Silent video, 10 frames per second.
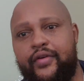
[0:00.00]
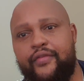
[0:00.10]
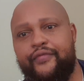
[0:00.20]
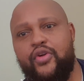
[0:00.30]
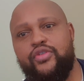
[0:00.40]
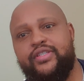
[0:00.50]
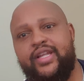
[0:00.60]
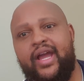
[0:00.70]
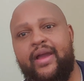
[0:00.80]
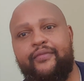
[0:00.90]
for the first
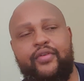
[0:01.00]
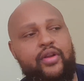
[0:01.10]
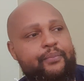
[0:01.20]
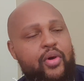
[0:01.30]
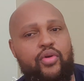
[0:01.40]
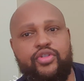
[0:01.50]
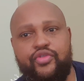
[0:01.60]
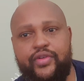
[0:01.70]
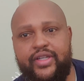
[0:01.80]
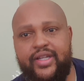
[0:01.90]
time for the
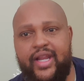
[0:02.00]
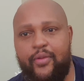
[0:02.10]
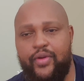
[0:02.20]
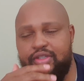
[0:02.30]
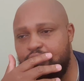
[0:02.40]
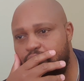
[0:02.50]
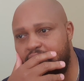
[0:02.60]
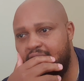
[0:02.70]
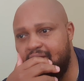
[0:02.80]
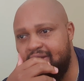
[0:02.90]
poetry reading that I went to
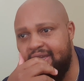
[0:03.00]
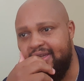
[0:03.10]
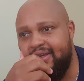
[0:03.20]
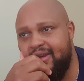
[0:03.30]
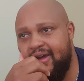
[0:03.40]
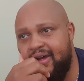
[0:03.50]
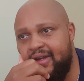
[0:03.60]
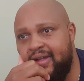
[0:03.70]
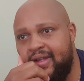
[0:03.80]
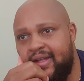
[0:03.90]
the other day,
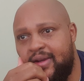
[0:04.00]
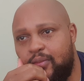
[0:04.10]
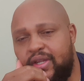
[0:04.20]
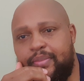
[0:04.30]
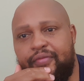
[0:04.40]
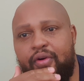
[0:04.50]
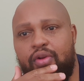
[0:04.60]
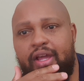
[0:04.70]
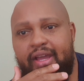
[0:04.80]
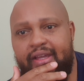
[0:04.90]
week
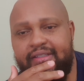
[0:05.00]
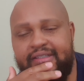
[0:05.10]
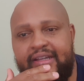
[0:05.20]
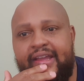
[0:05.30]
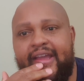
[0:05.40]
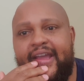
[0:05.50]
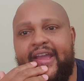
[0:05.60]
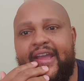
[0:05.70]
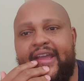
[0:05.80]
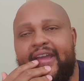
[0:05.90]
before last,
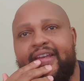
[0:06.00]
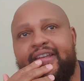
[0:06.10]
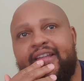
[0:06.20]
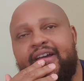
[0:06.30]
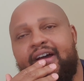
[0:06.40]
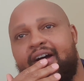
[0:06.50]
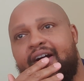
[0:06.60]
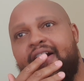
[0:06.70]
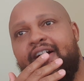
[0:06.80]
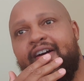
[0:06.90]
and
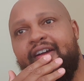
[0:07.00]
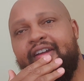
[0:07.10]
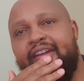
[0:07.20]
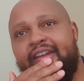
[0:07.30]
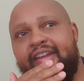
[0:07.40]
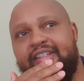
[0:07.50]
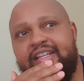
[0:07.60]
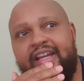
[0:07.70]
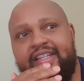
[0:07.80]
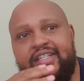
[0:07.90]
it's
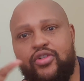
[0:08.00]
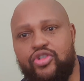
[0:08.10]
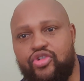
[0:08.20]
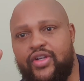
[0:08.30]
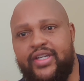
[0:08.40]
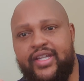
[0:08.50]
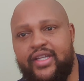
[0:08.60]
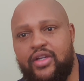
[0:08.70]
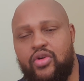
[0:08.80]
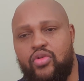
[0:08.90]
like this little
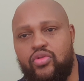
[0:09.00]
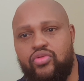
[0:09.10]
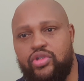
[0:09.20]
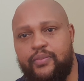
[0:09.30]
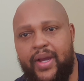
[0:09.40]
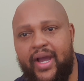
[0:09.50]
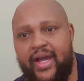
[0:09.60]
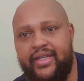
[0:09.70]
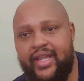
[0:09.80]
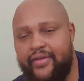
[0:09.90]
trendy, cool
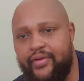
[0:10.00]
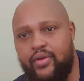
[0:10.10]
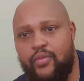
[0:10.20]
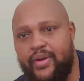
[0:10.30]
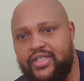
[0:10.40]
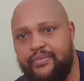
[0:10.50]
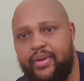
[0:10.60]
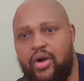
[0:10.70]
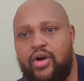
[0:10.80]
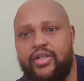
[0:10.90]
spot. They have a whole bunch of
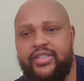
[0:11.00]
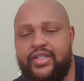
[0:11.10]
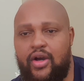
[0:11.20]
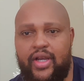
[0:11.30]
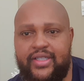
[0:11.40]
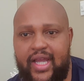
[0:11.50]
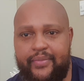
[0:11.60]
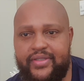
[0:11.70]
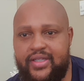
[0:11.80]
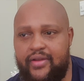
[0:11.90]
bars and all that
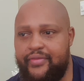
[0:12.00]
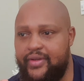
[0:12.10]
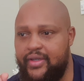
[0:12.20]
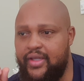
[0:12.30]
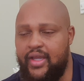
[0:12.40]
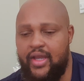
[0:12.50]
type of stuff, and